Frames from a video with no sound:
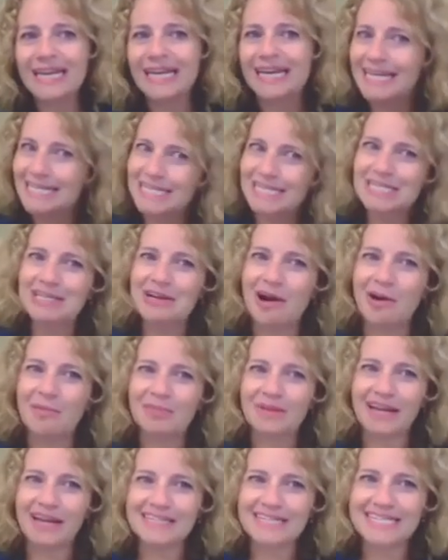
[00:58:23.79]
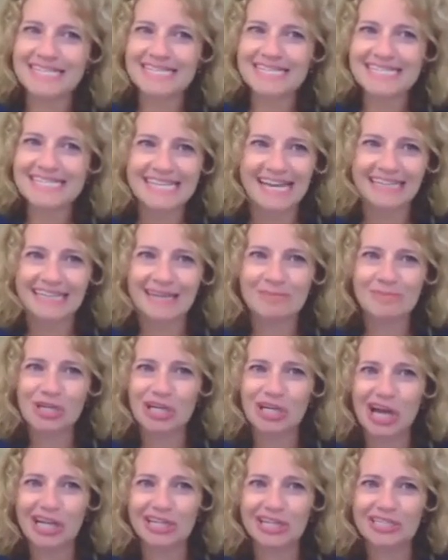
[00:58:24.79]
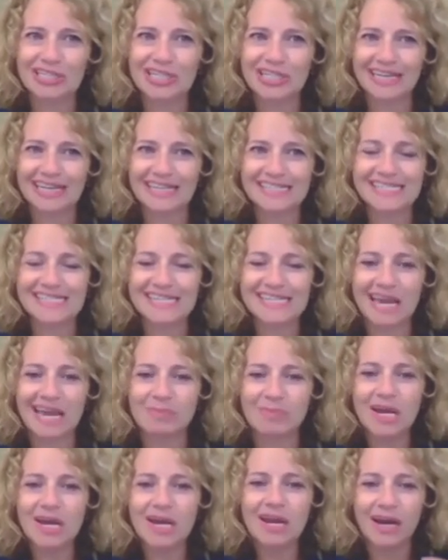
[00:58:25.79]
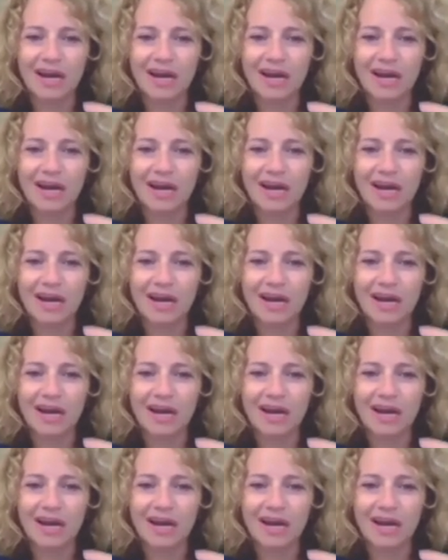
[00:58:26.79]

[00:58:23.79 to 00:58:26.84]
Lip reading: It isn't as complex as the CLM technology landscape.